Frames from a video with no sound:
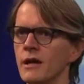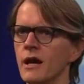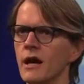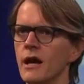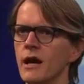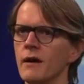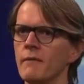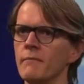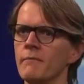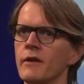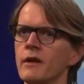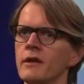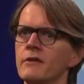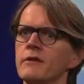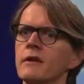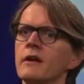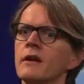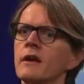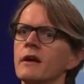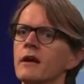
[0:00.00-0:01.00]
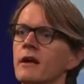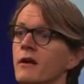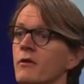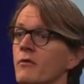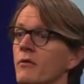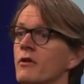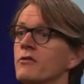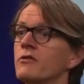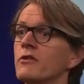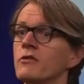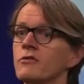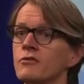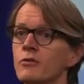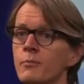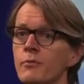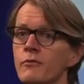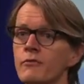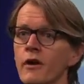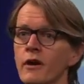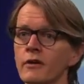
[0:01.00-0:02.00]
Uh, it, uh, a, a,
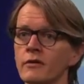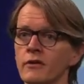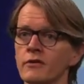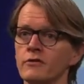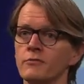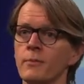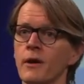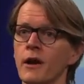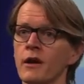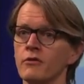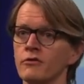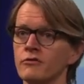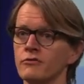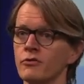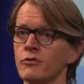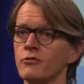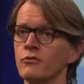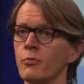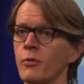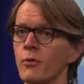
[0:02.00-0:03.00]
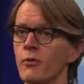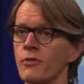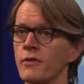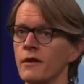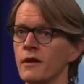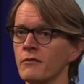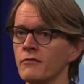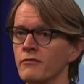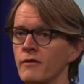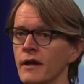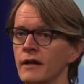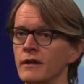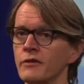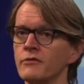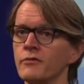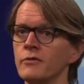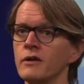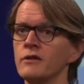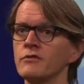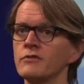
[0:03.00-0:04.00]
supervisor aspires trustworthy and
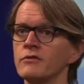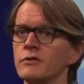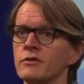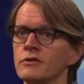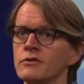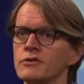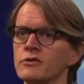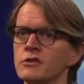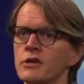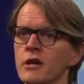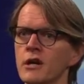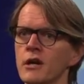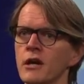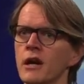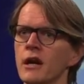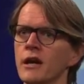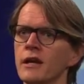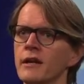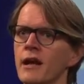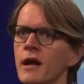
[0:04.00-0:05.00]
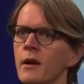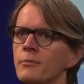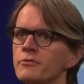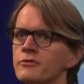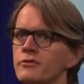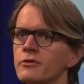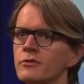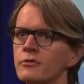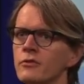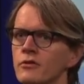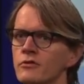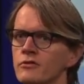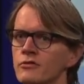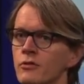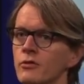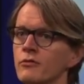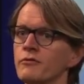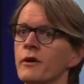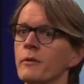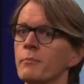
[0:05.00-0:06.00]
valid research. It helps students
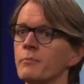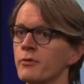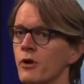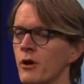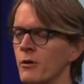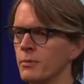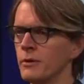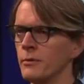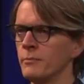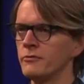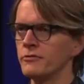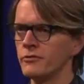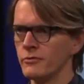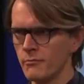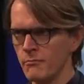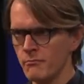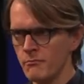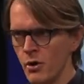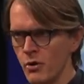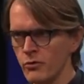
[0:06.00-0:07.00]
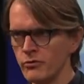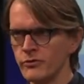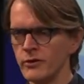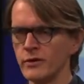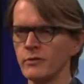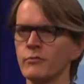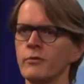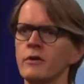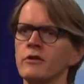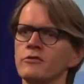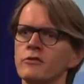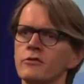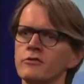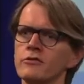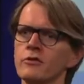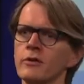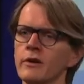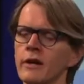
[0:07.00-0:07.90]
solve their problems, mostly research